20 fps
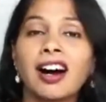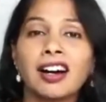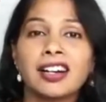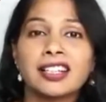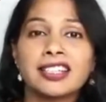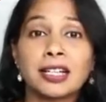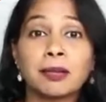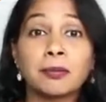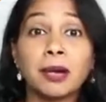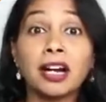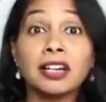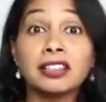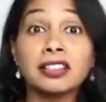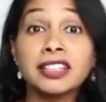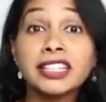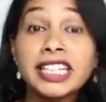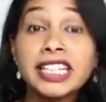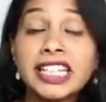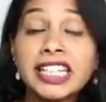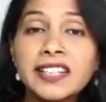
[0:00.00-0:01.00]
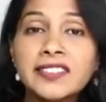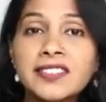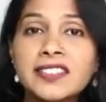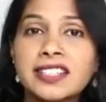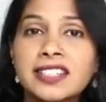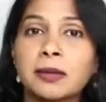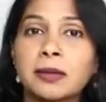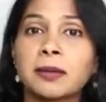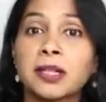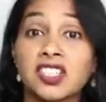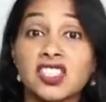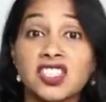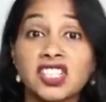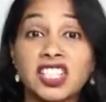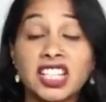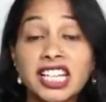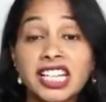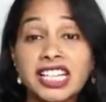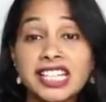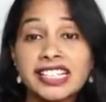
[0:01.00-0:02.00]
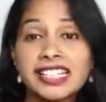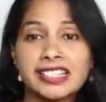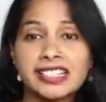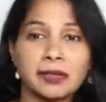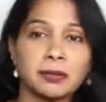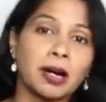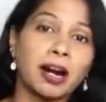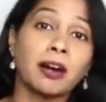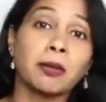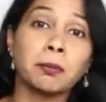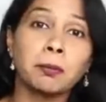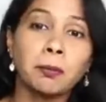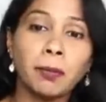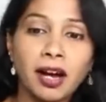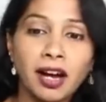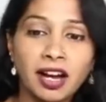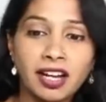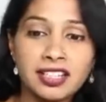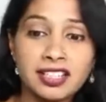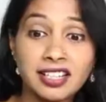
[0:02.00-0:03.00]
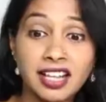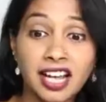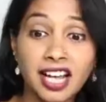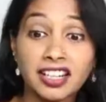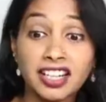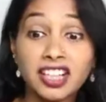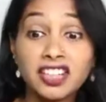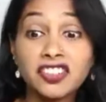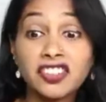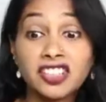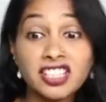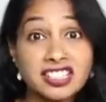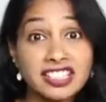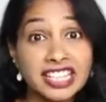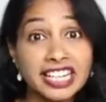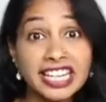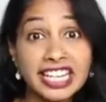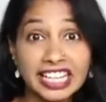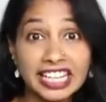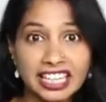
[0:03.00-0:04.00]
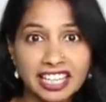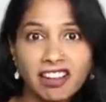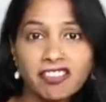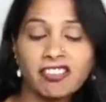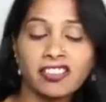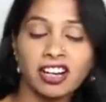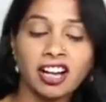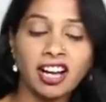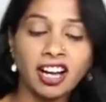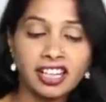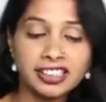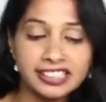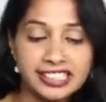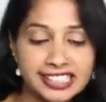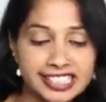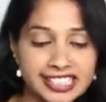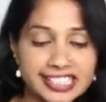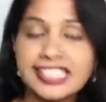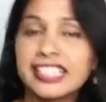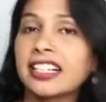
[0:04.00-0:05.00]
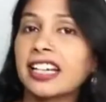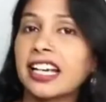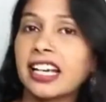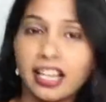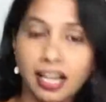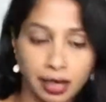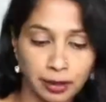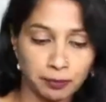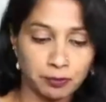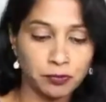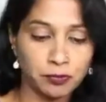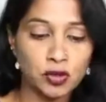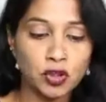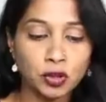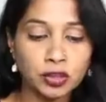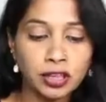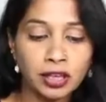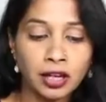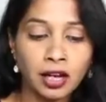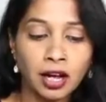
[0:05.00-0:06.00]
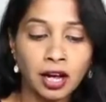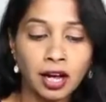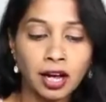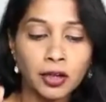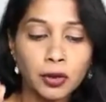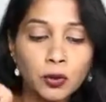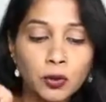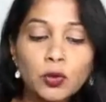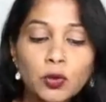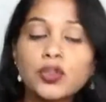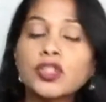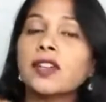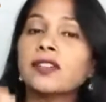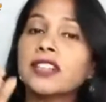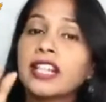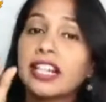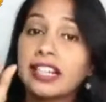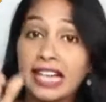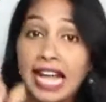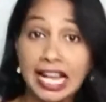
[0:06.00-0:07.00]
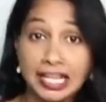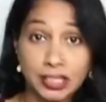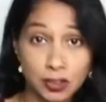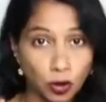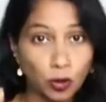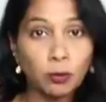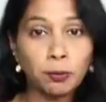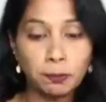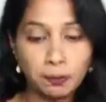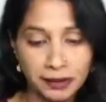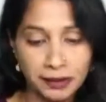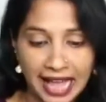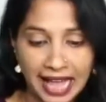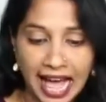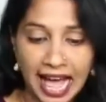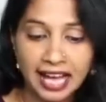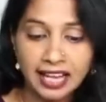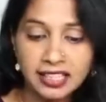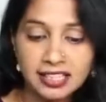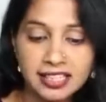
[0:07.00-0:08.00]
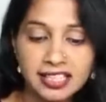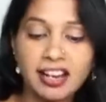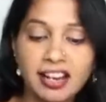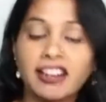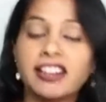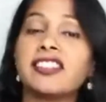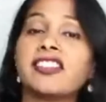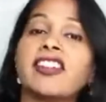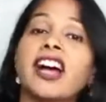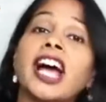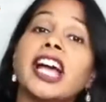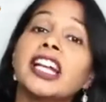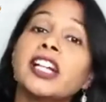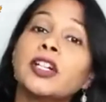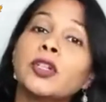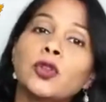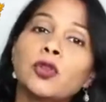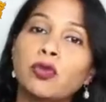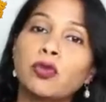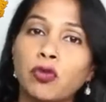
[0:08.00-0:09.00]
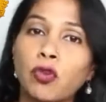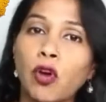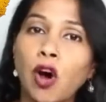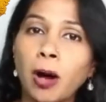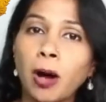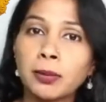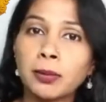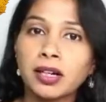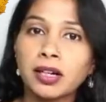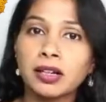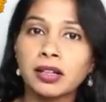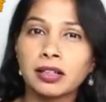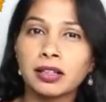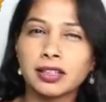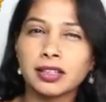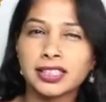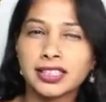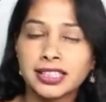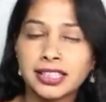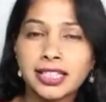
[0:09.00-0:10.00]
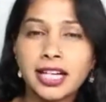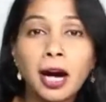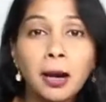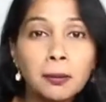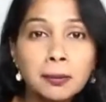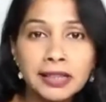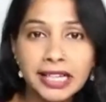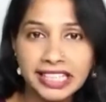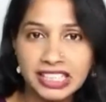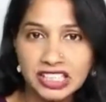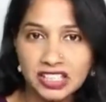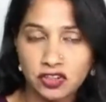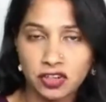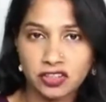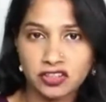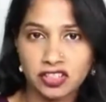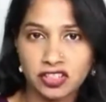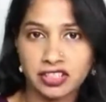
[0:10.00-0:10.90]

some are leaves, some are seeds, some are buds, and interesting enough, this is a gum. So the roots of the rhizome plant are dried to form a gum-like structure.